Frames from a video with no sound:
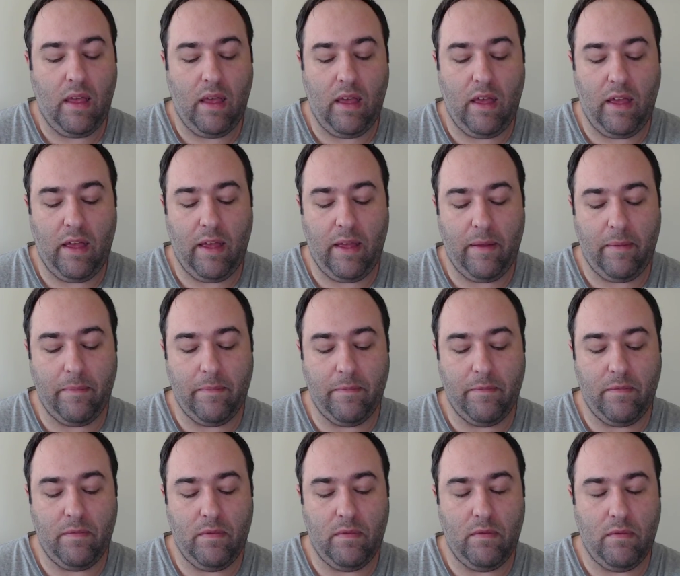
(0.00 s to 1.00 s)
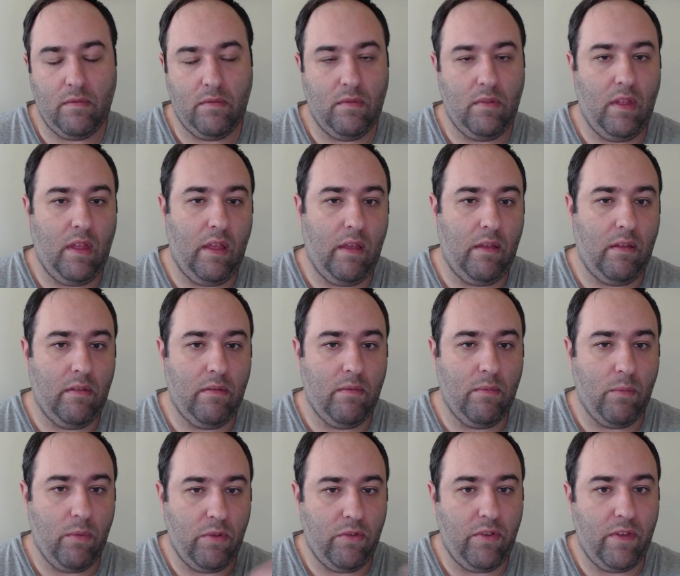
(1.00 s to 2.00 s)
Um,
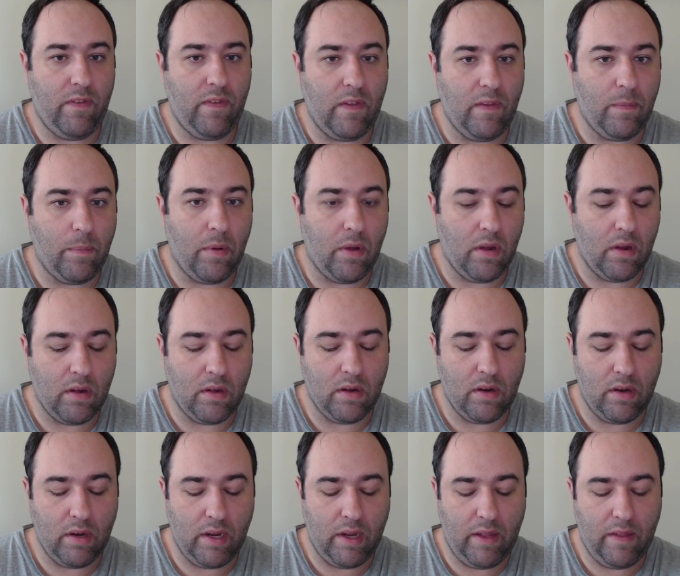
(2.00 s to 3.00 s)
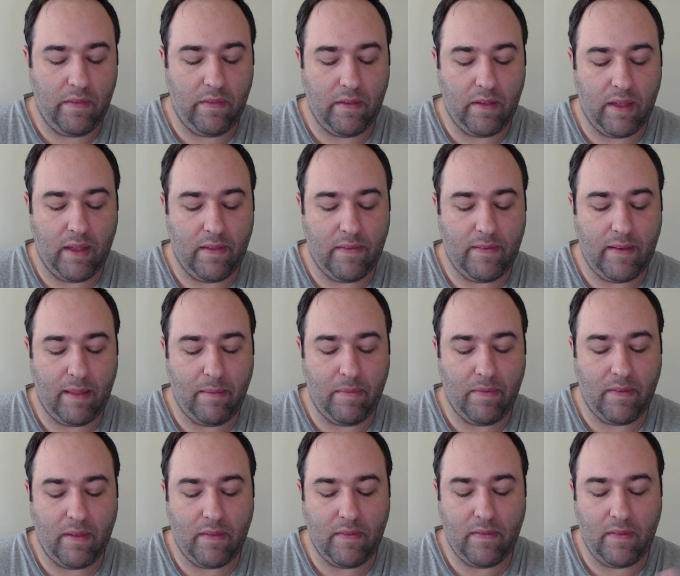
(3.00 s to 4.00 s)
which is his partner. And the guy's name is
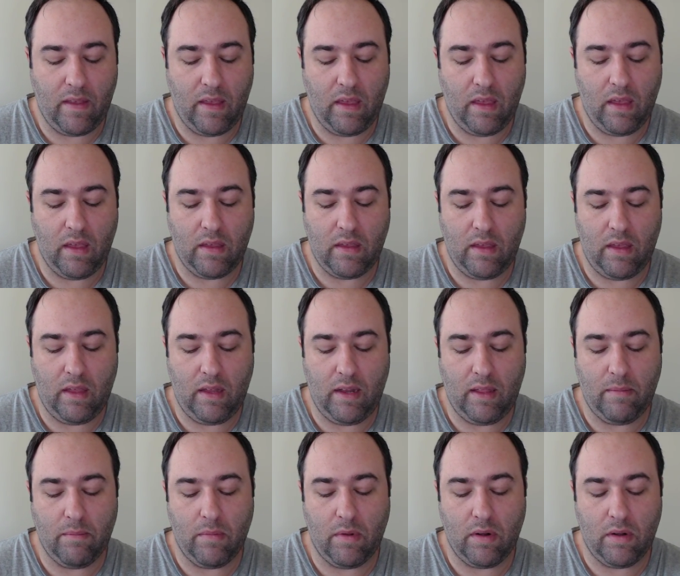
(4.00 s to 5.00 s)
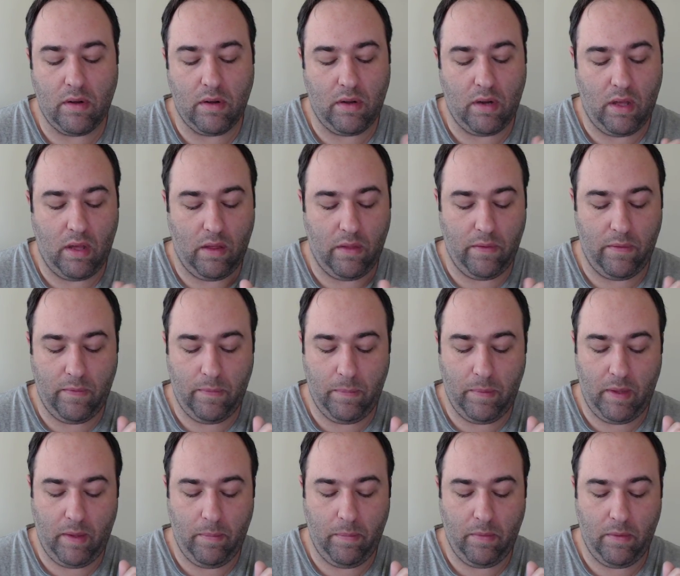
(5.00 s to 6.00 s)
Isaac. And he murdered all those
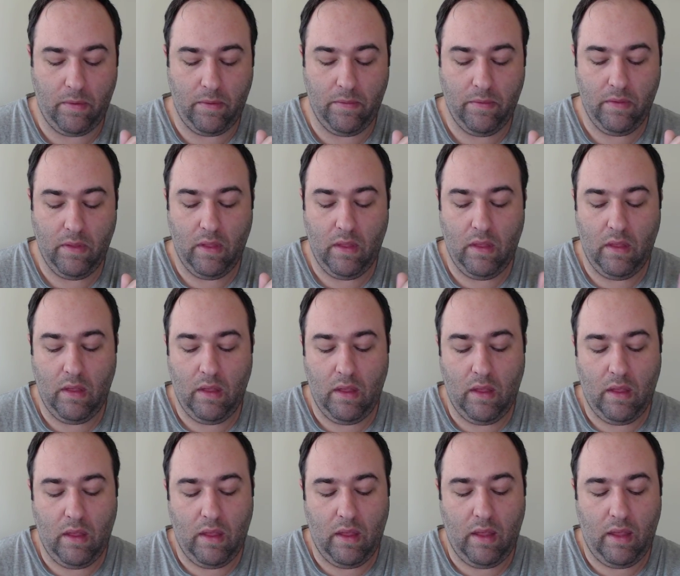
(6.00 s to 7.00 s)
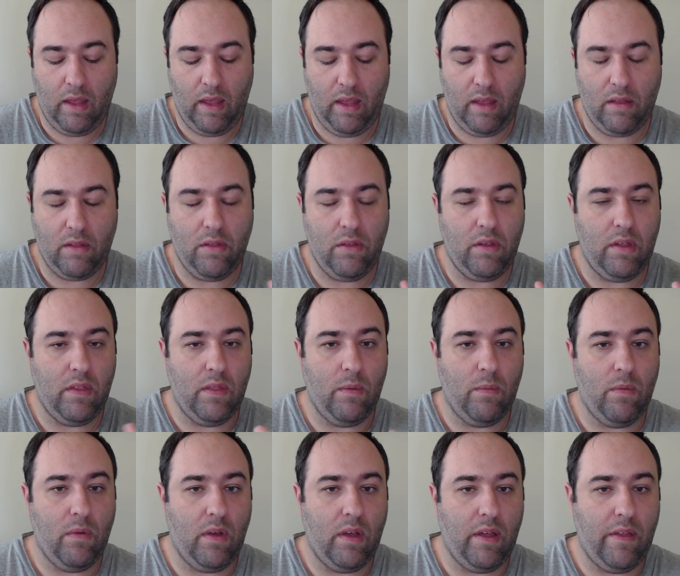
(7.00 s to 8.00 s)
people. Including the
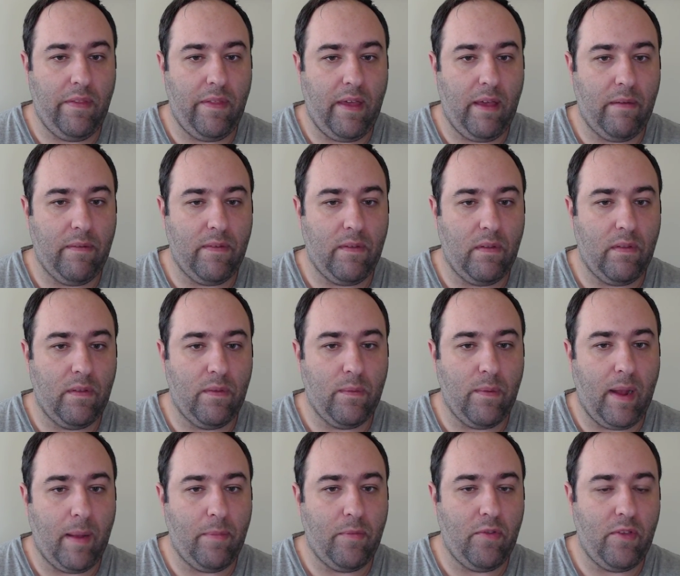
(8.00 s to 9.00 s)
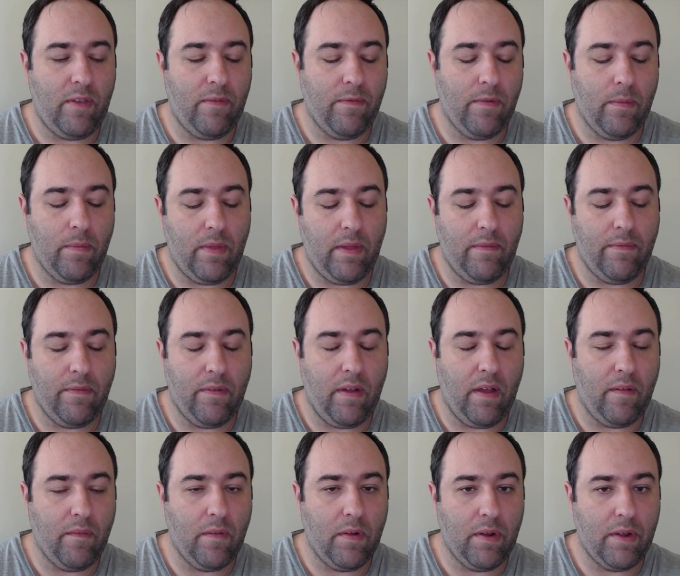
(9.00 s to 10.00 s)
one that was on his rap sheet from like
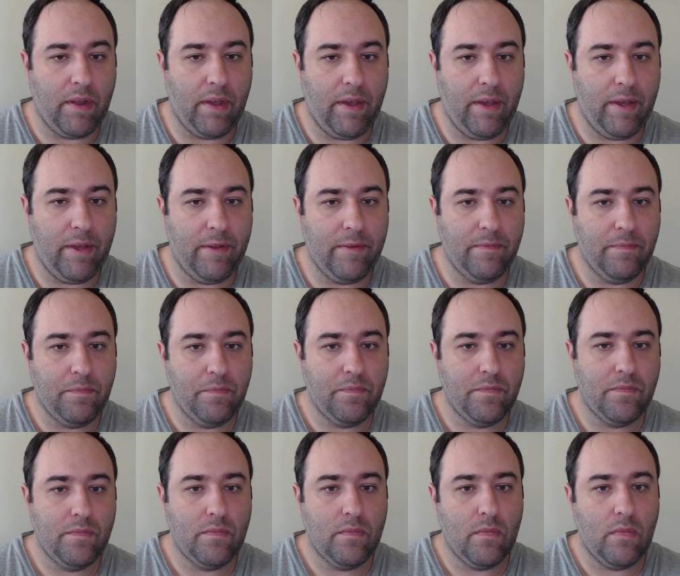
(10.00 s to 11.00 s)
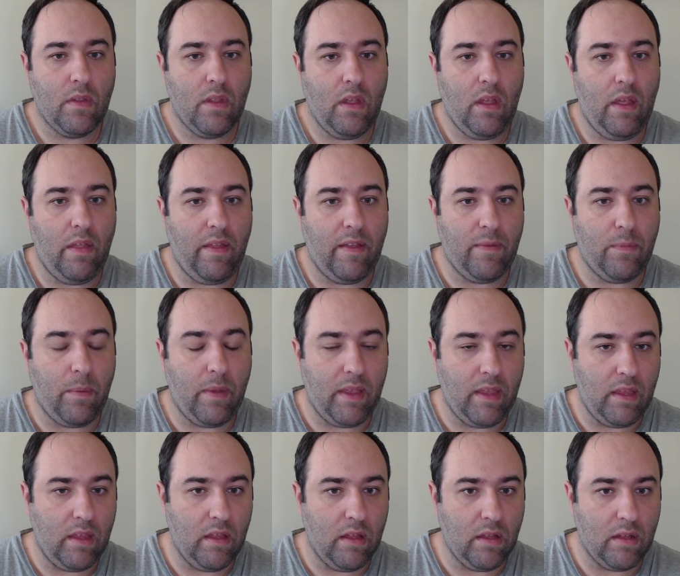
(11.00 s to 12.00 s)
forever ago. And that's why
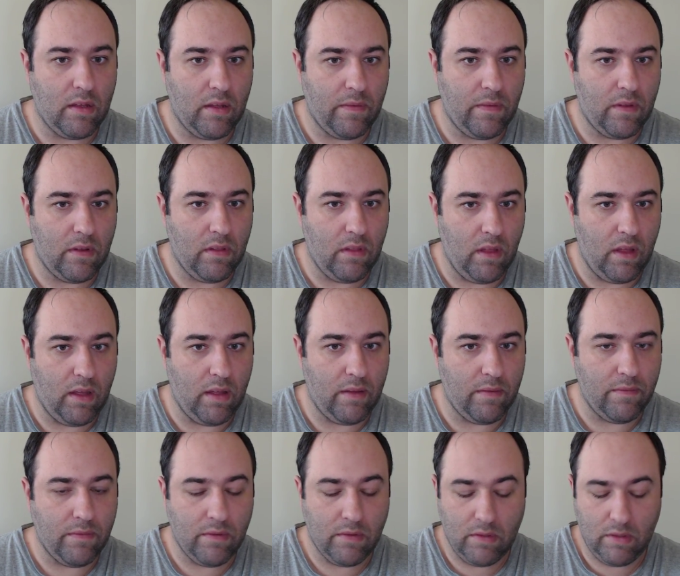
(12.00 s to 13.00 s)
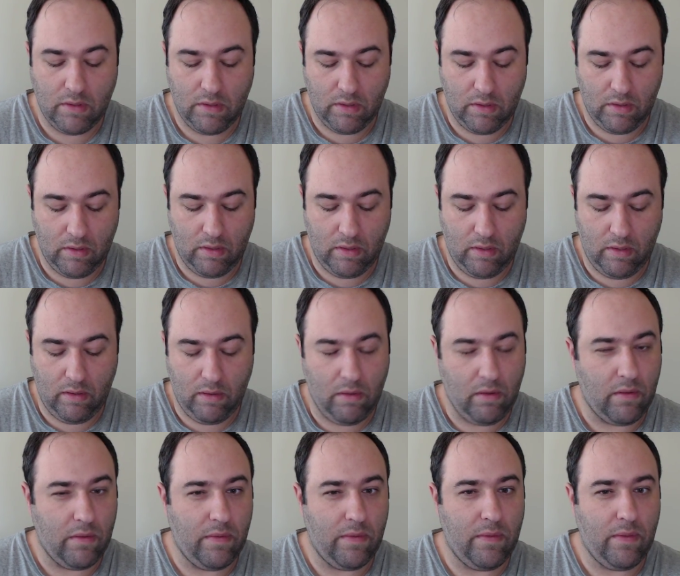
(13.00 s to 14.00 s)
he hung up the glove.
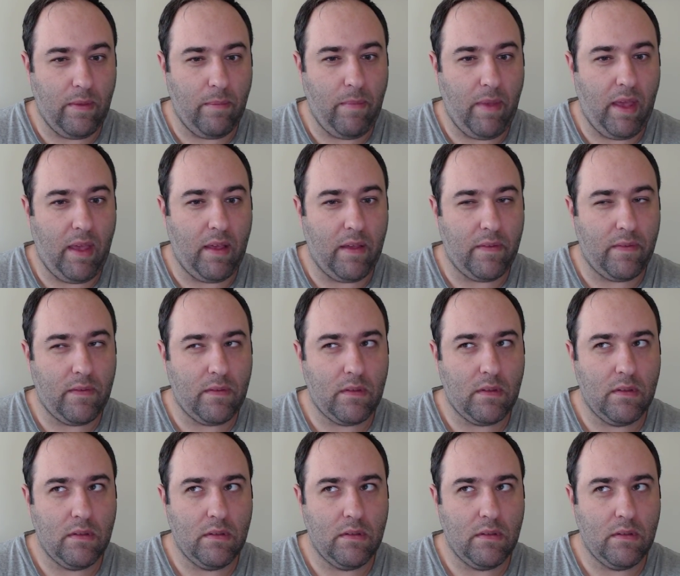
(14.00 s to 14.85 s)
Or the mask.